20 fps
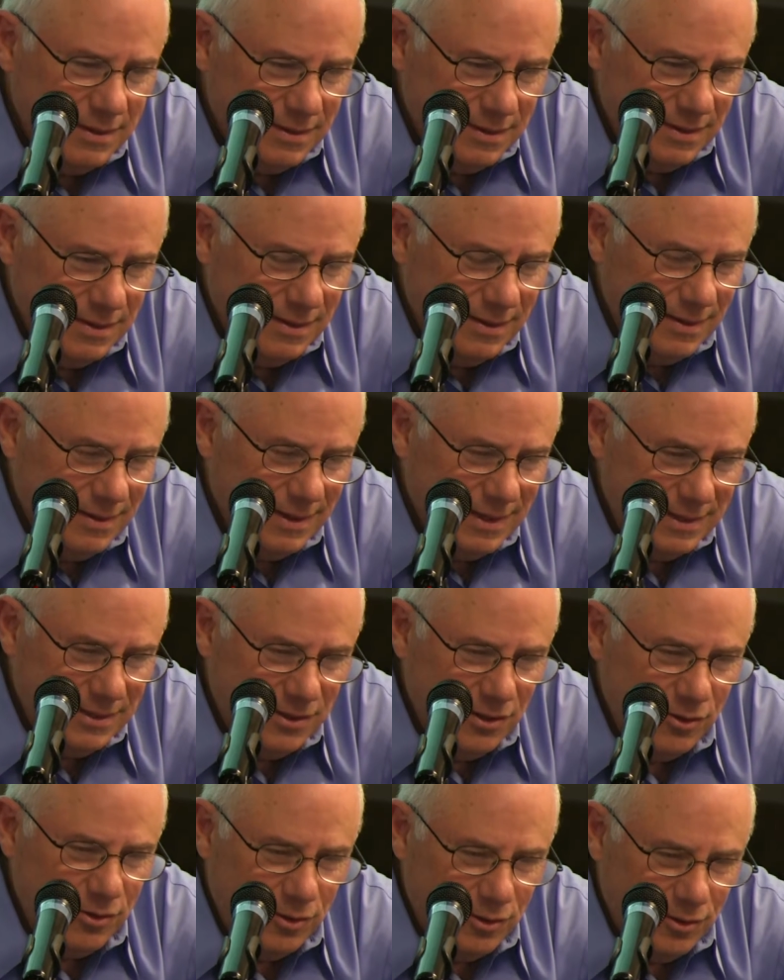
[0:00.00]
let
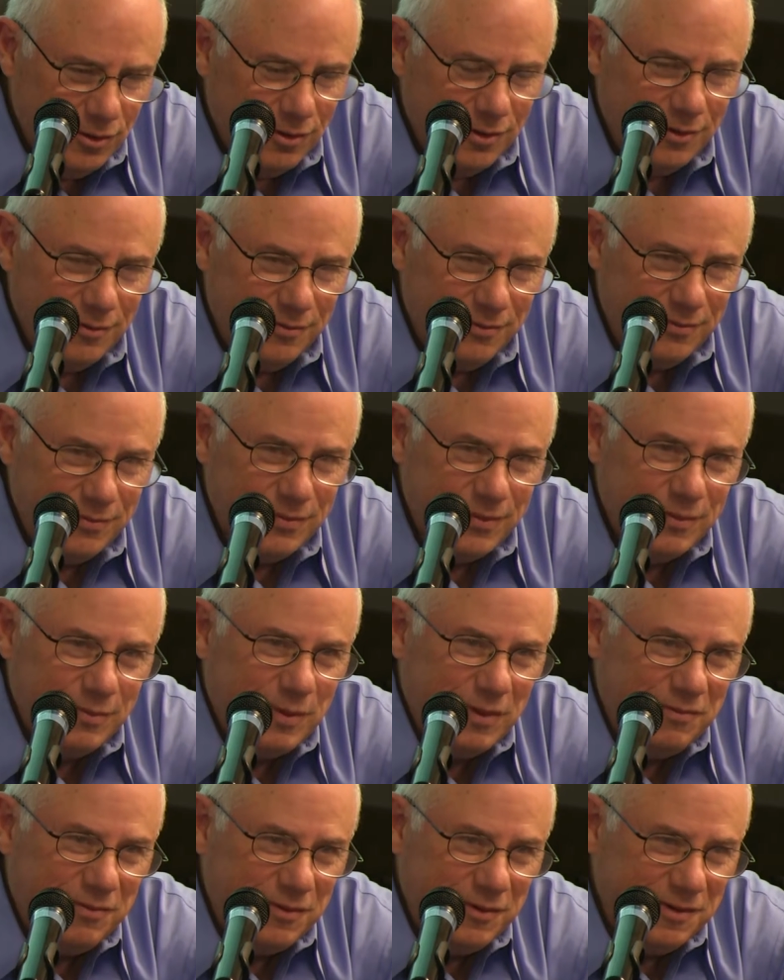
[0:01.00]
go of
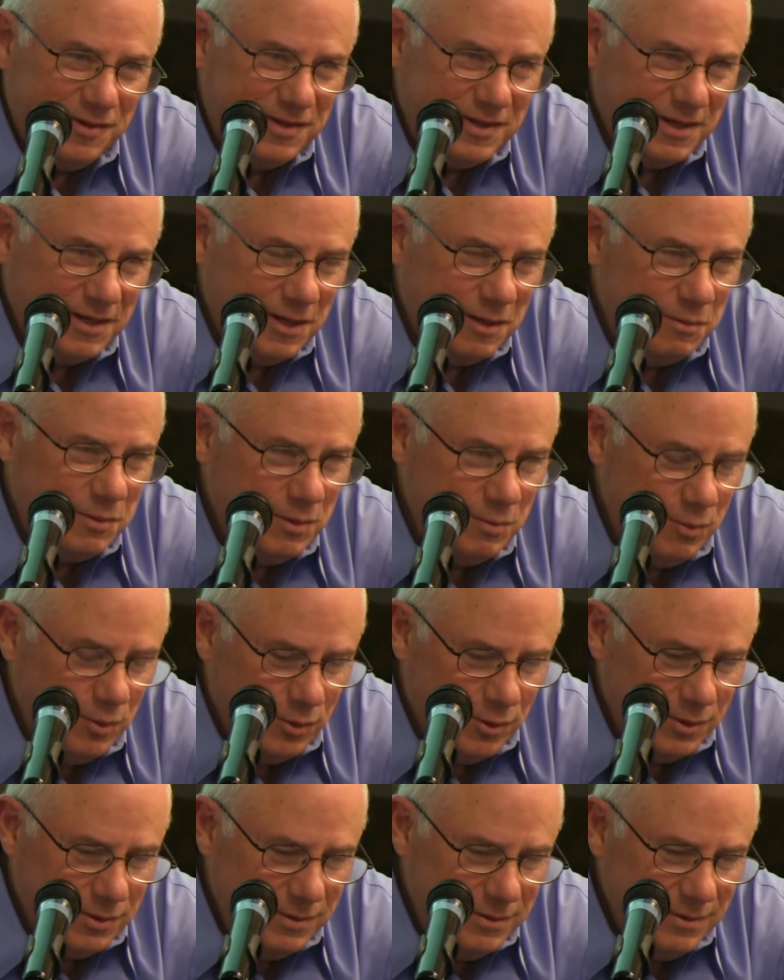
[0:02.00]
my first startup. The
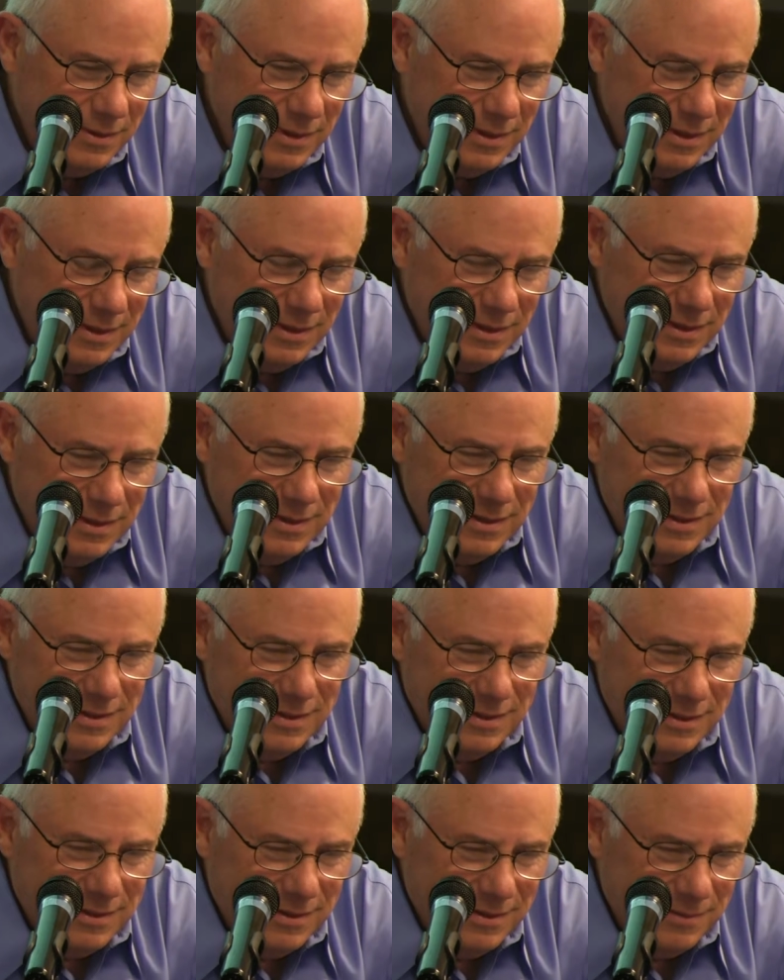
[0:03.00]
board
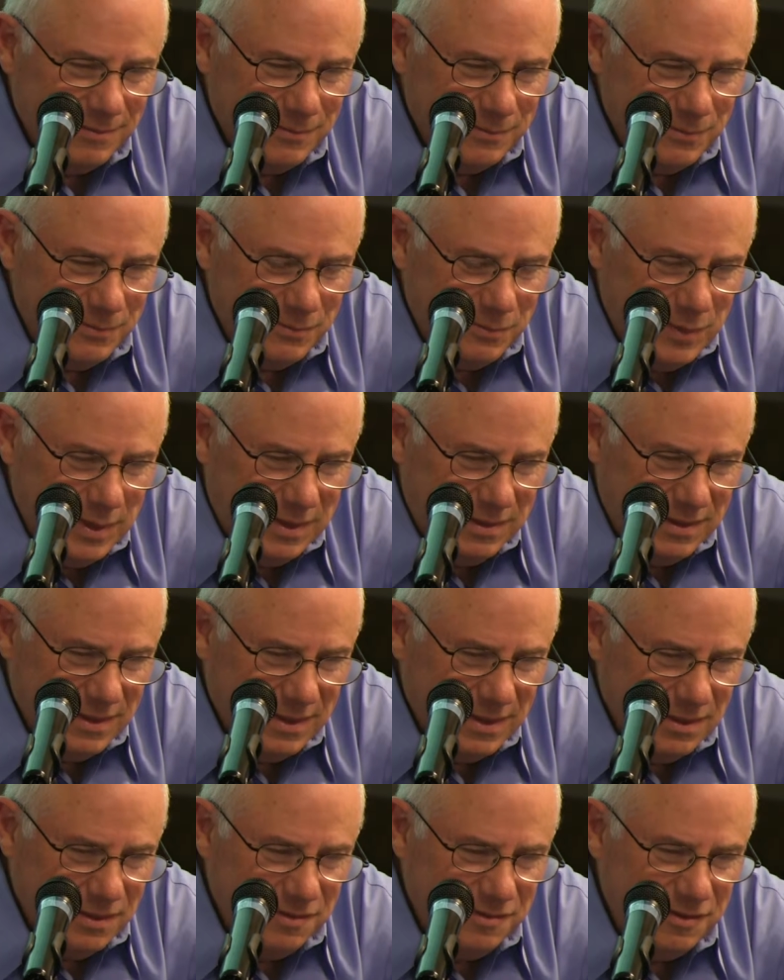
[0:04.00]
picked
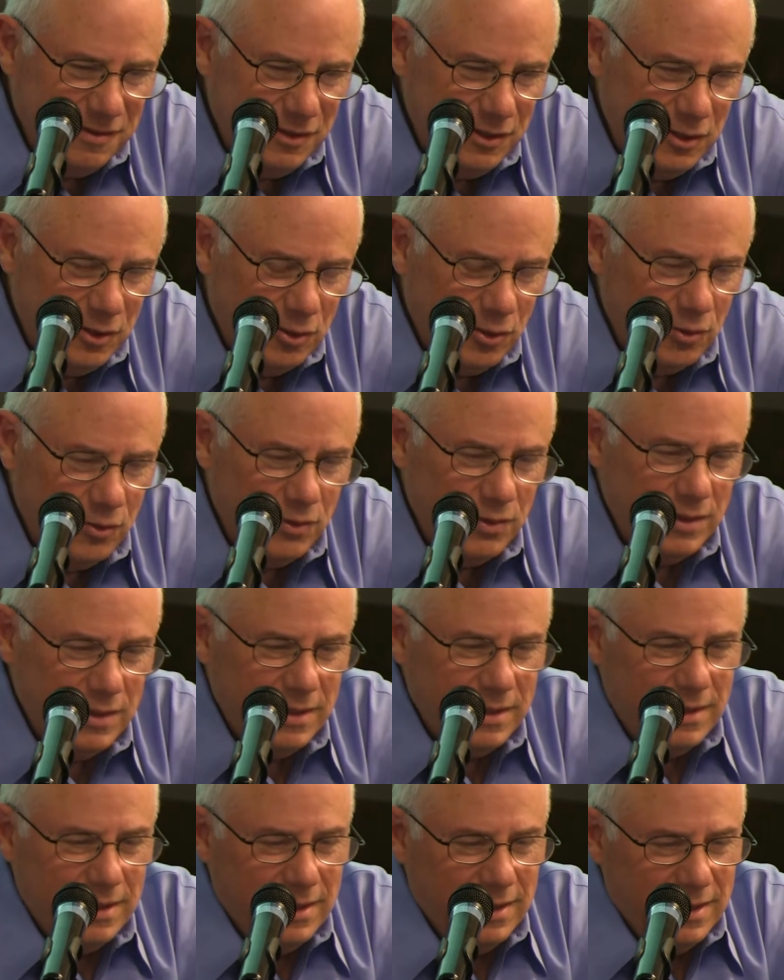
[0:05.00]
another CEO,
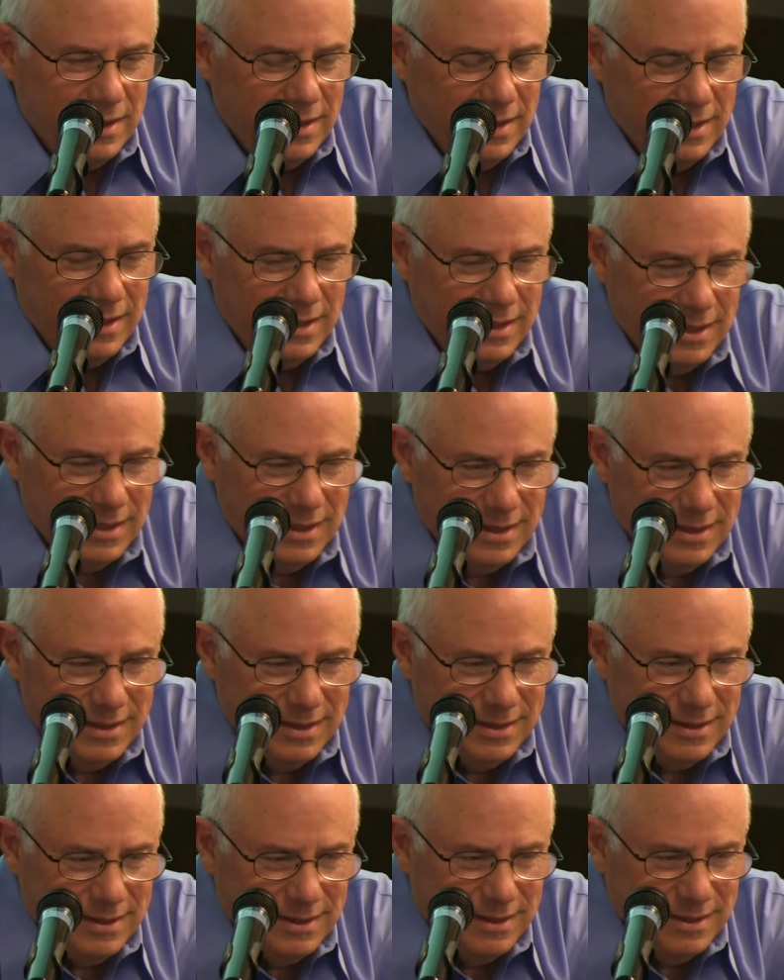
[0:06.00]
and
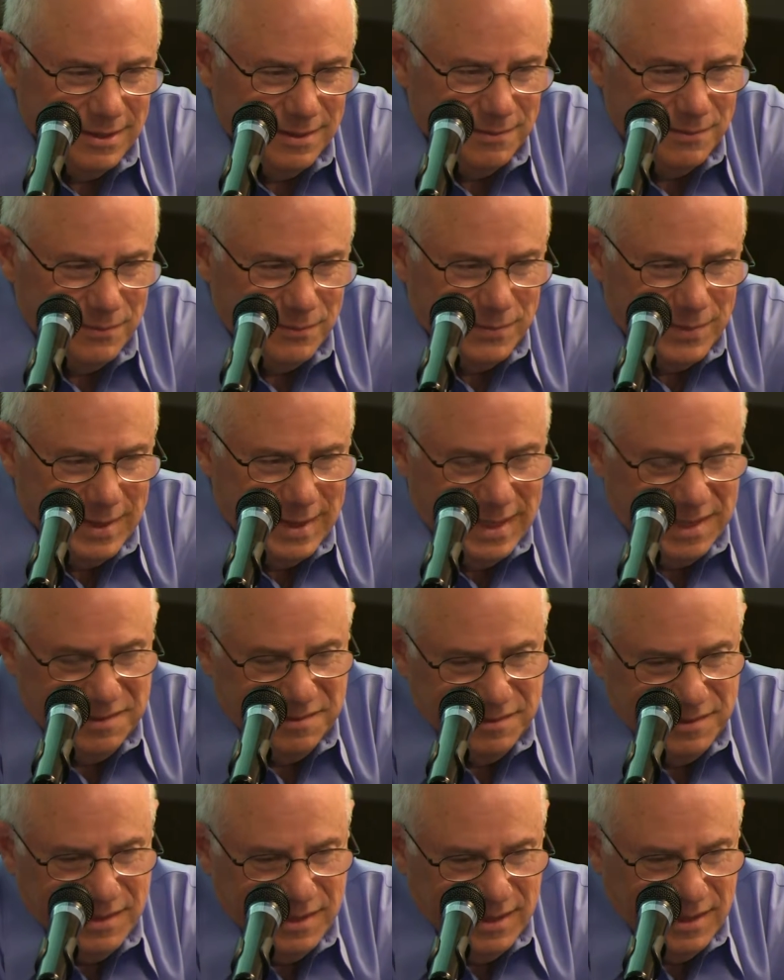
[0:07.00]
the
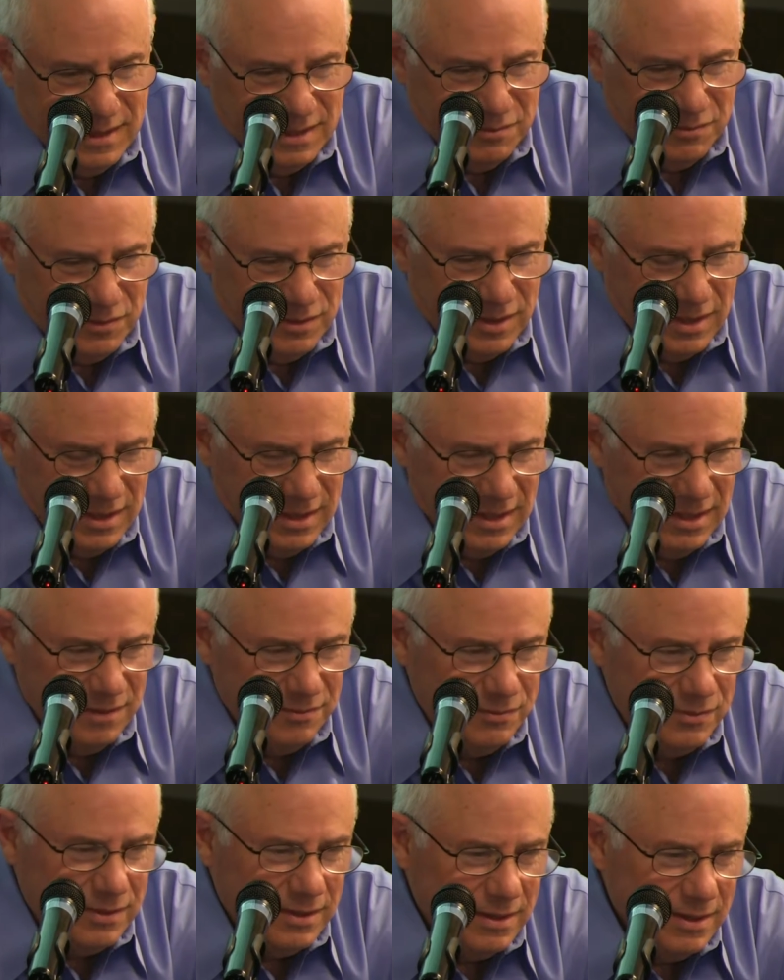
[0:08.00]
next day after I
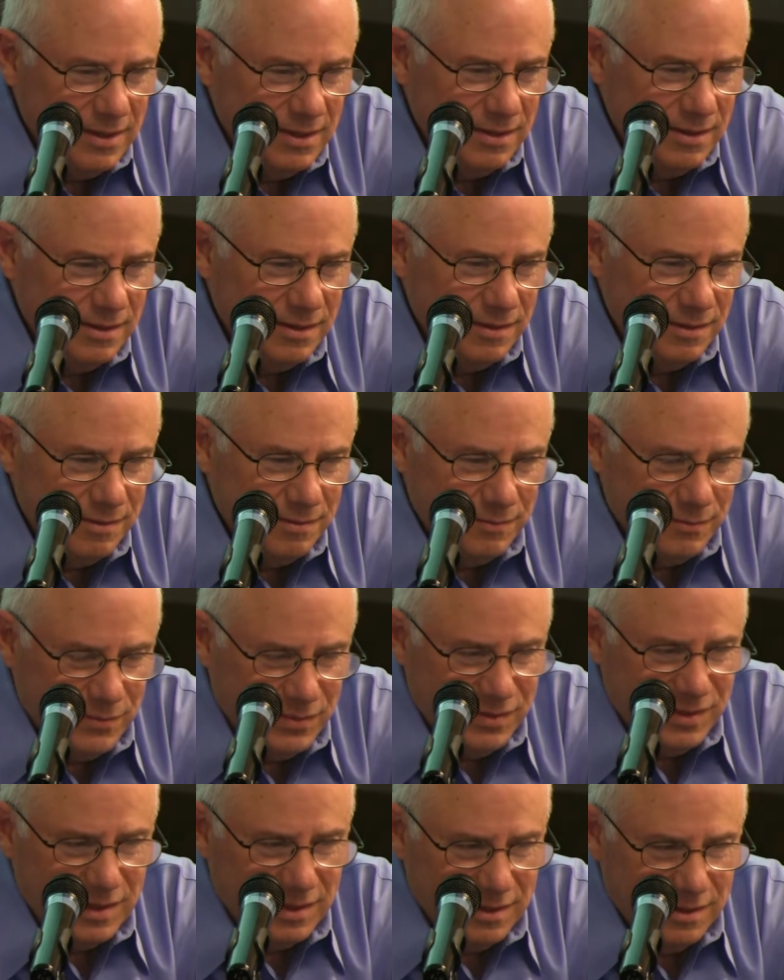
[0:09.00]
left, I
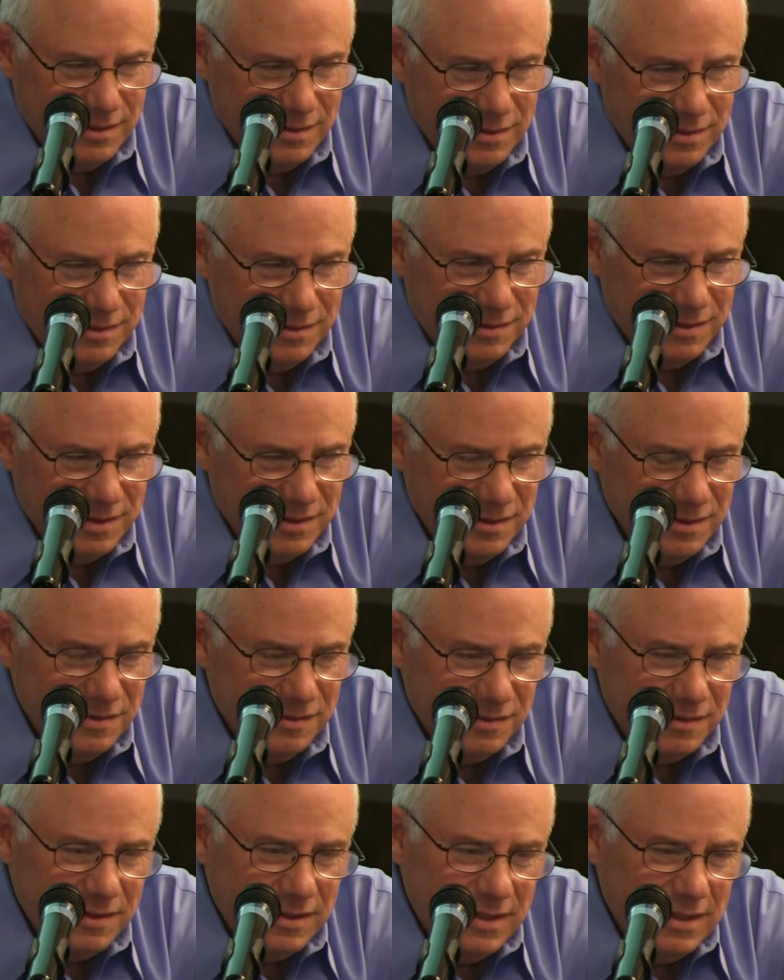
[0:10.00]
started
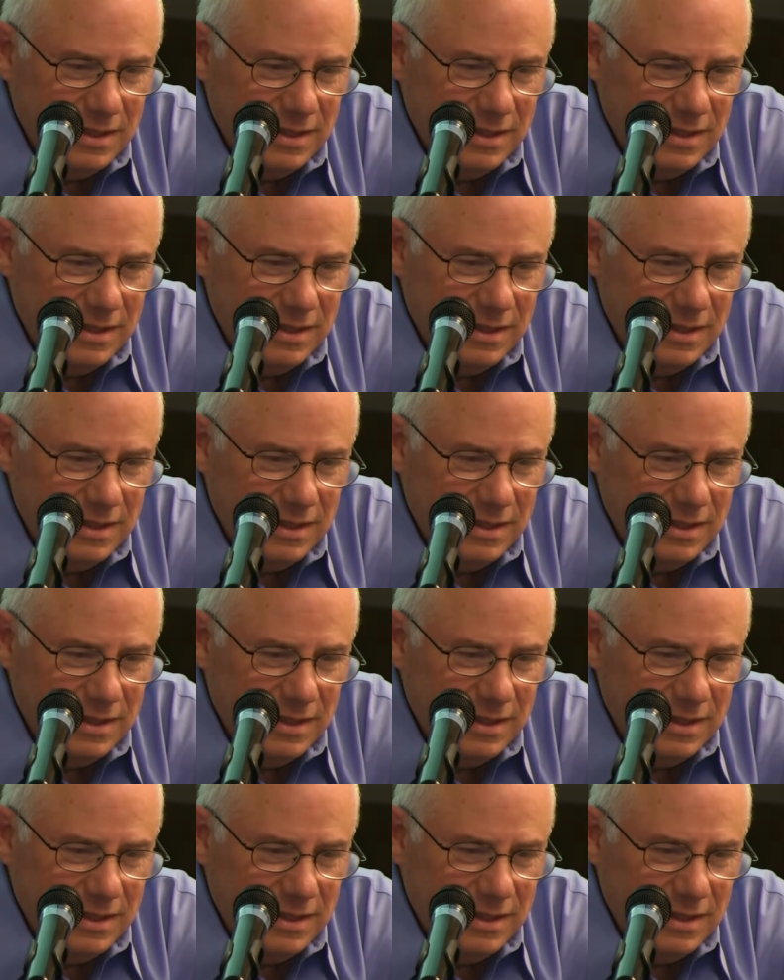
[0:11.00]
SanDisk.